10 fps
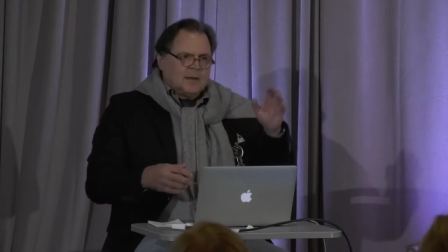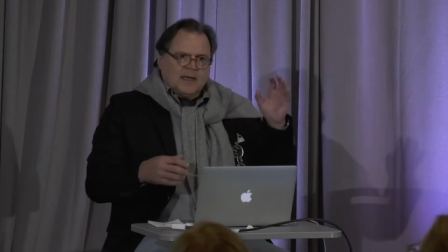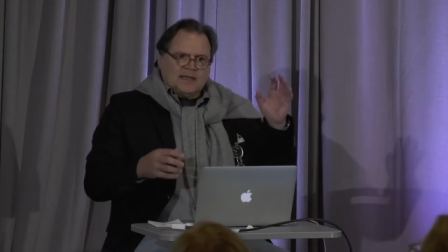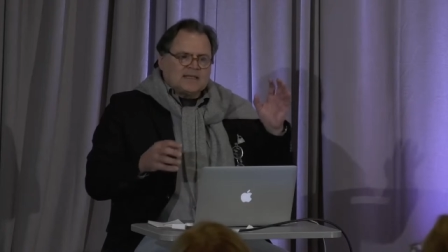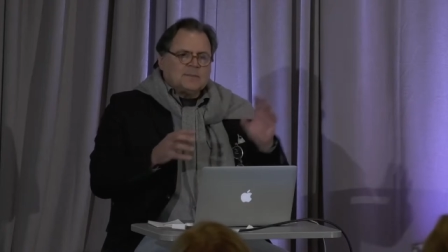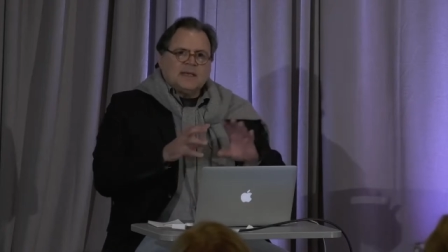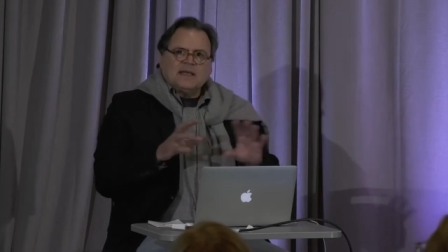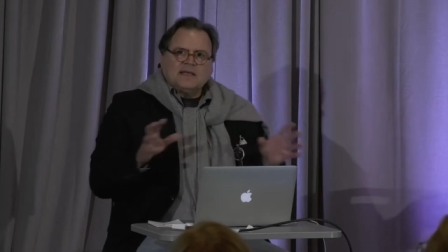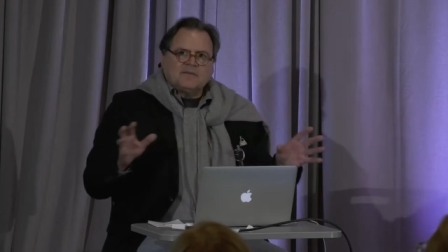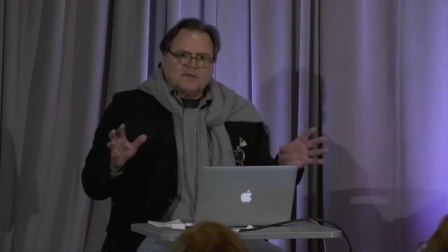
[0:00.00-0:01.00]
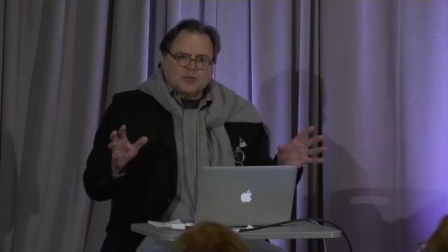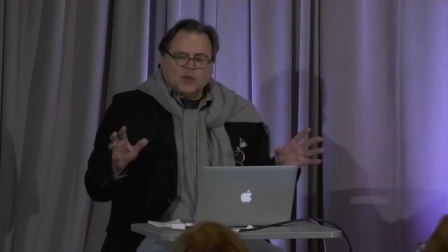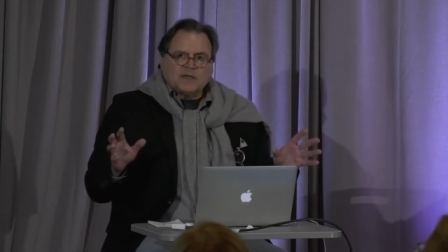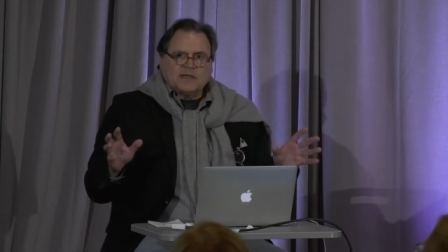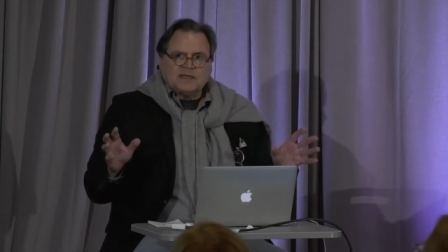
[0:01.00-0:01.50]
It doesn't make any difference
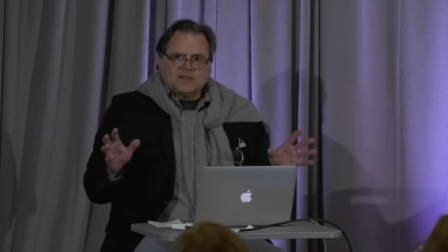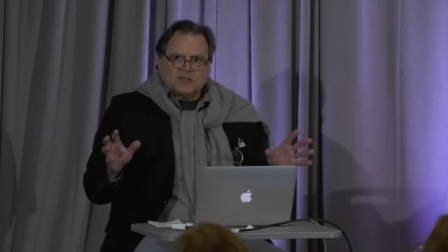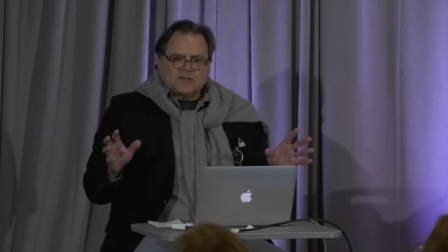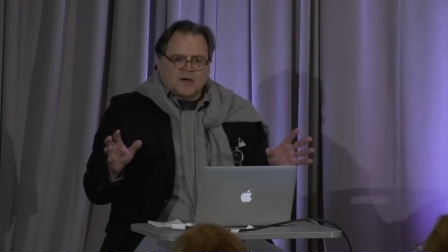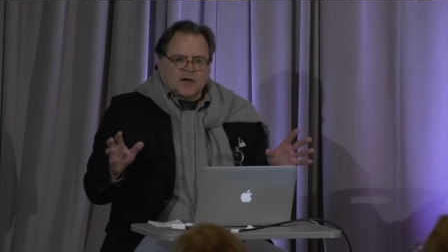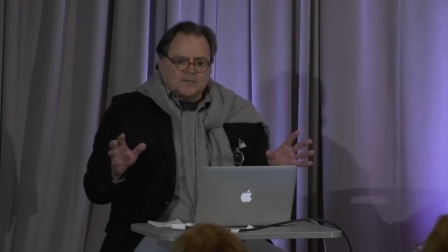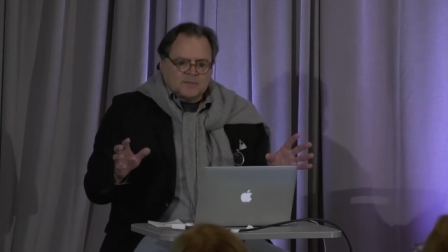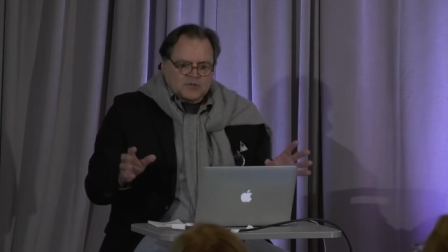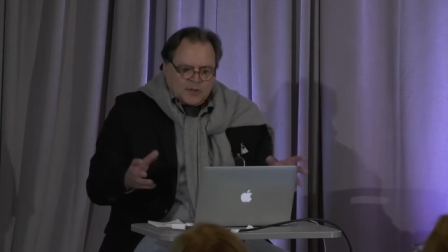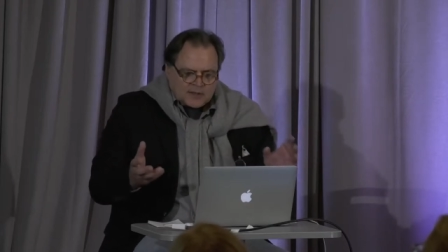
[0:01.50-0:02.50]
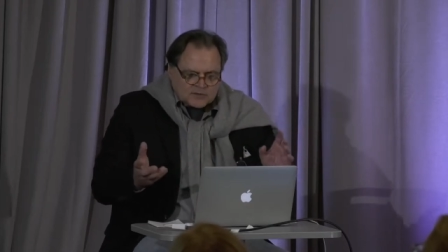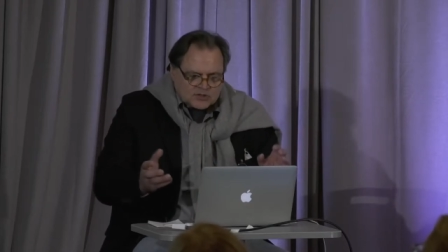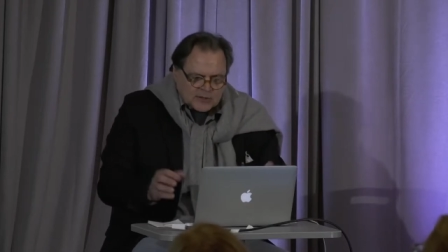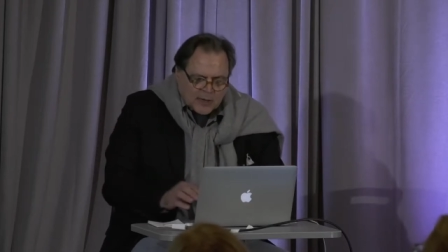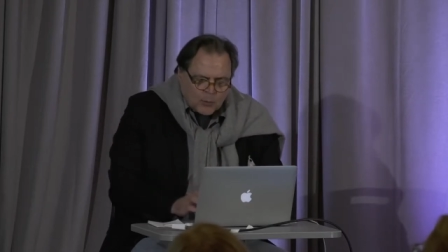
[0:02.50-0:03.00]
what the conditions are. So I'll,
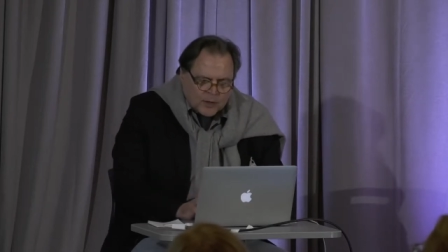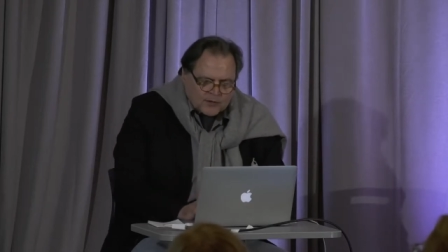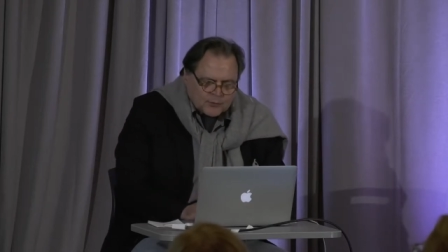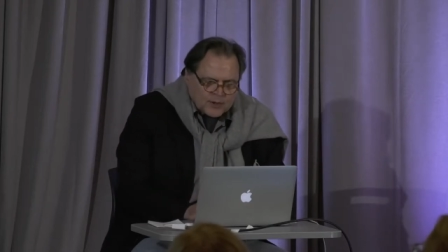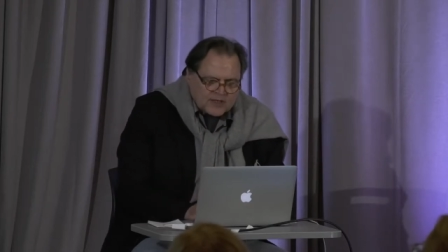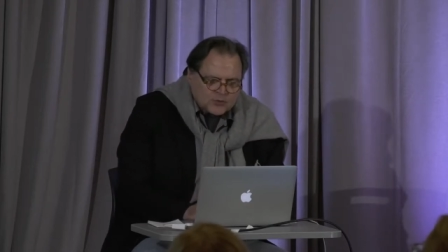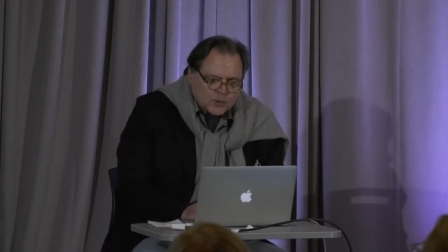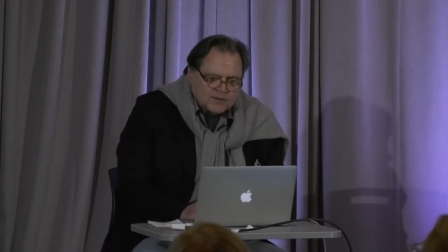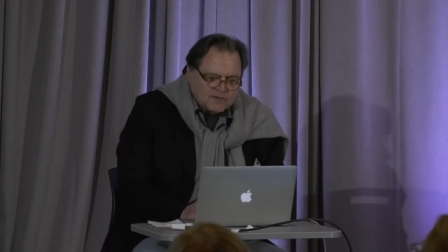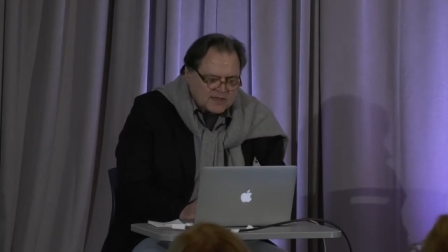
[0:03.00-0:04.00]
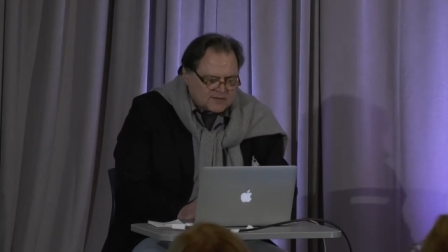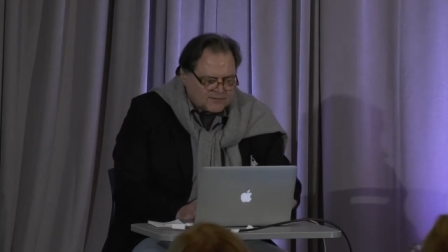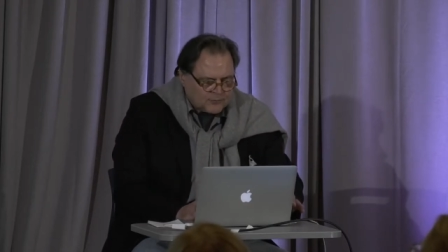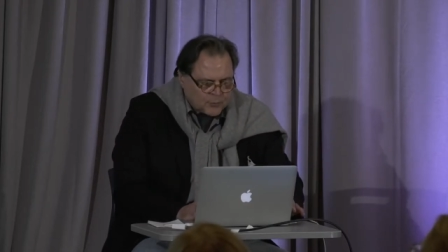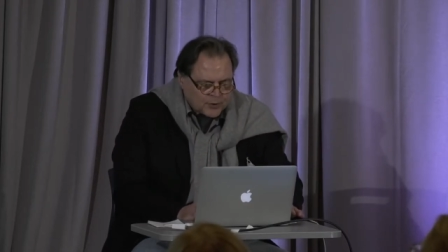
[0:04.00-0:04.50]
I'll work through each one of these
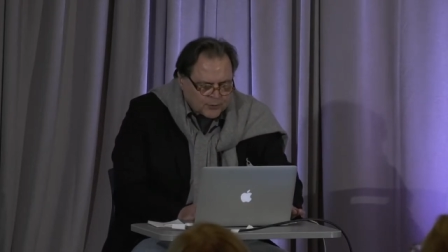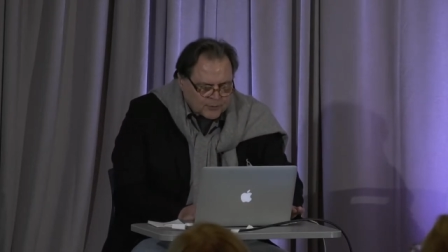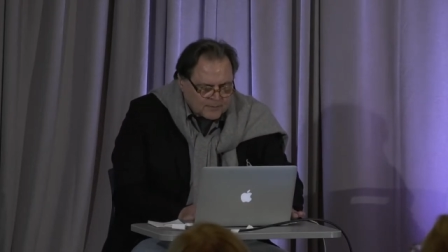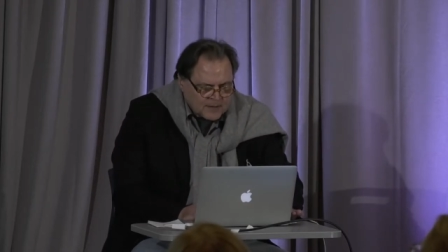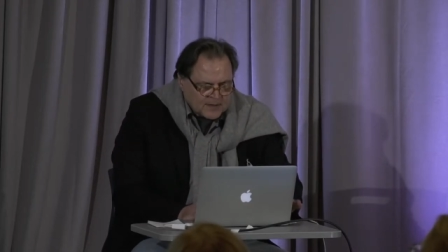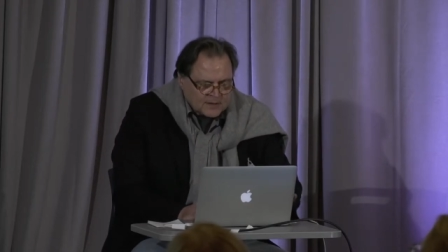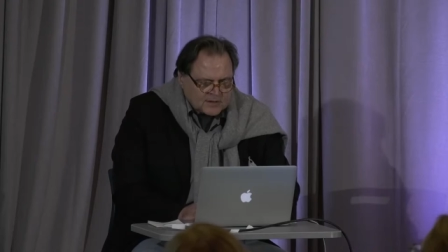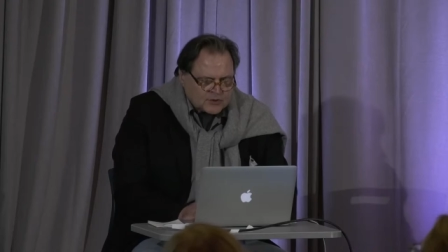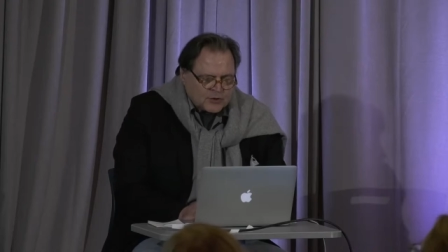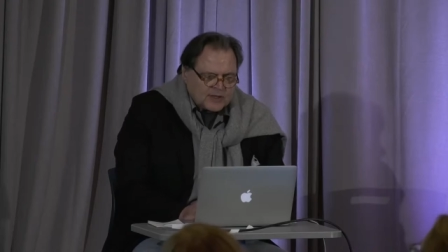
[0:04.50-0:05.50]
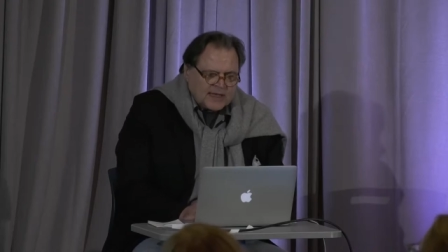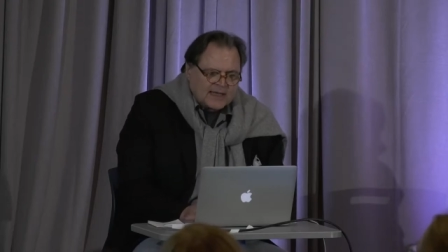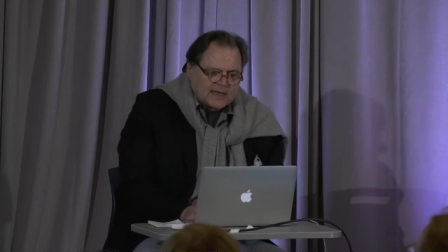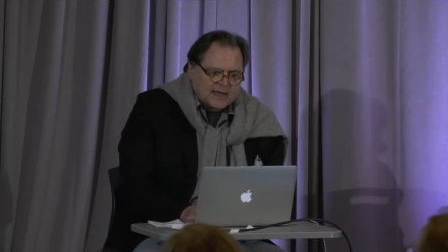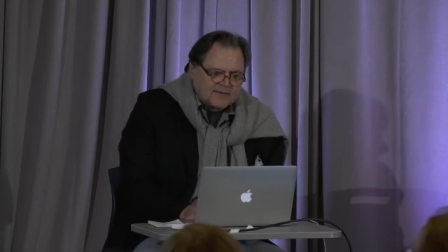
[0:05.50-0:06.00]
for you so that you can
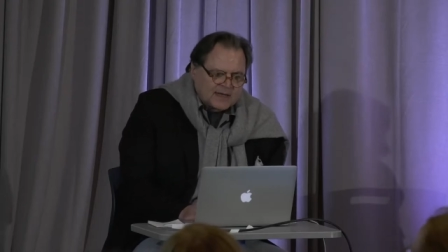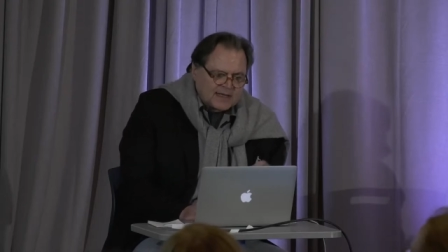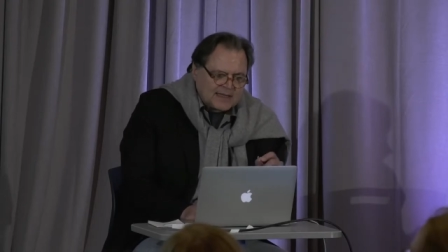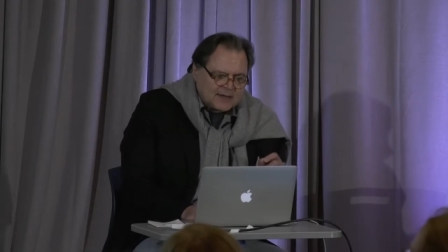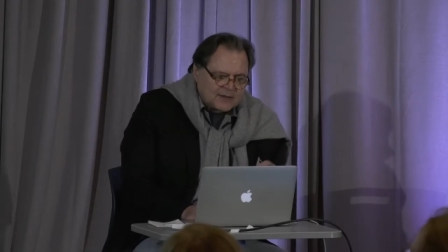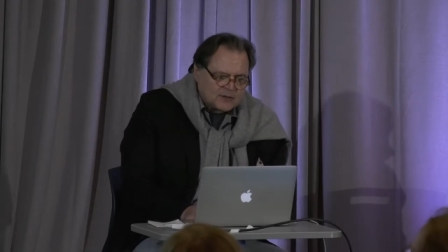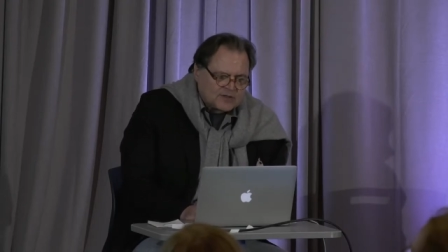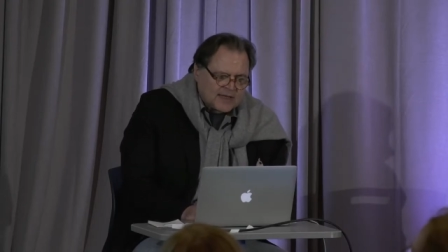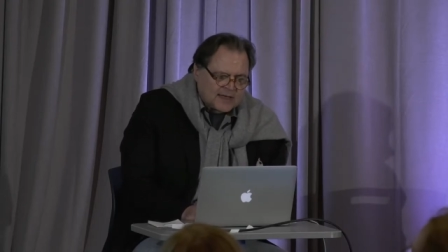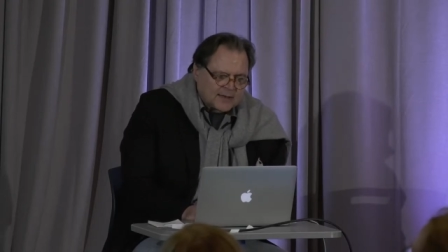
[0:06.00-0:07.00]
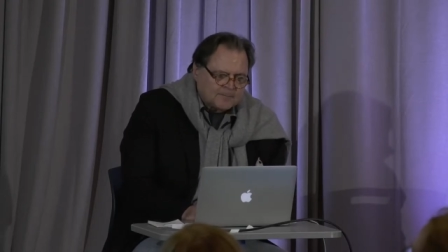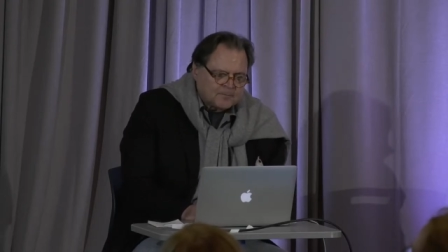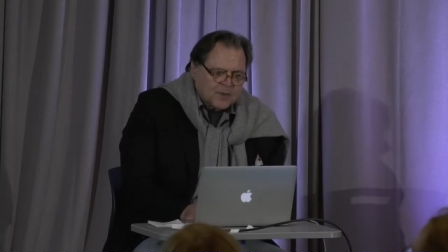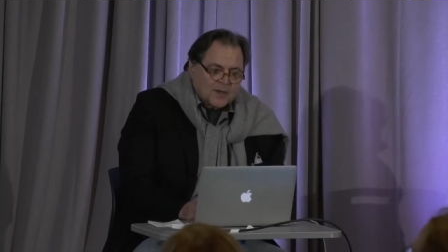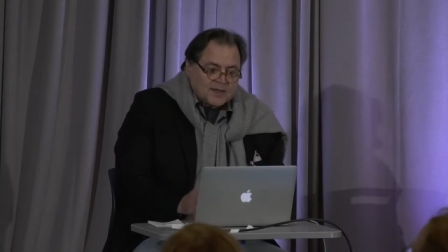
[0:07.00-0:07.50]
get a kind of a clear understanding.
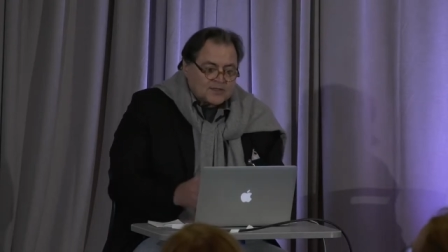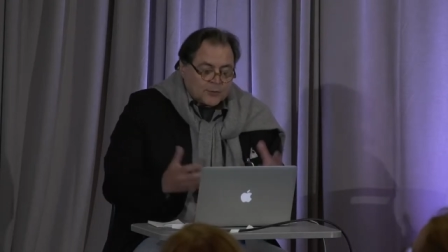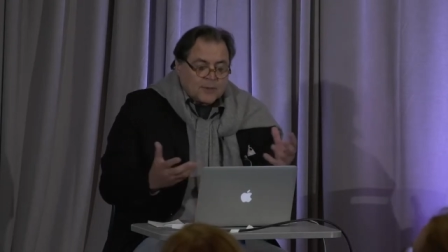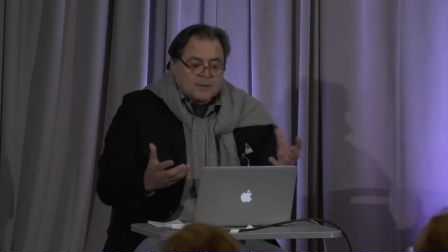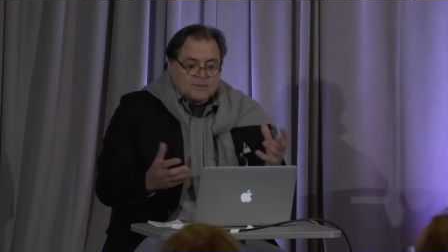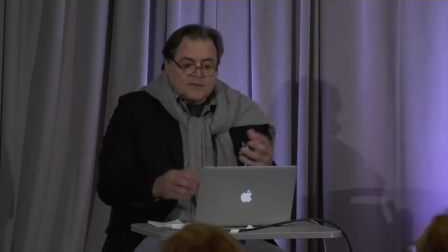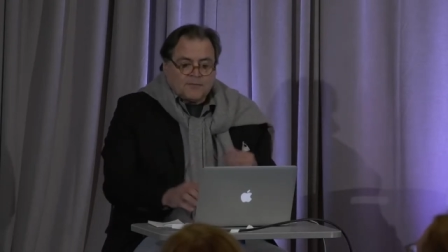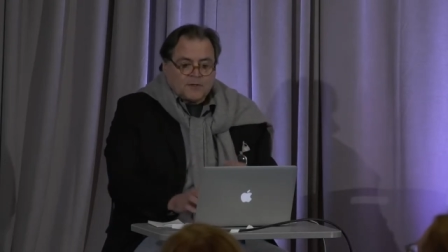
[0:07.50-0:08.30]
So the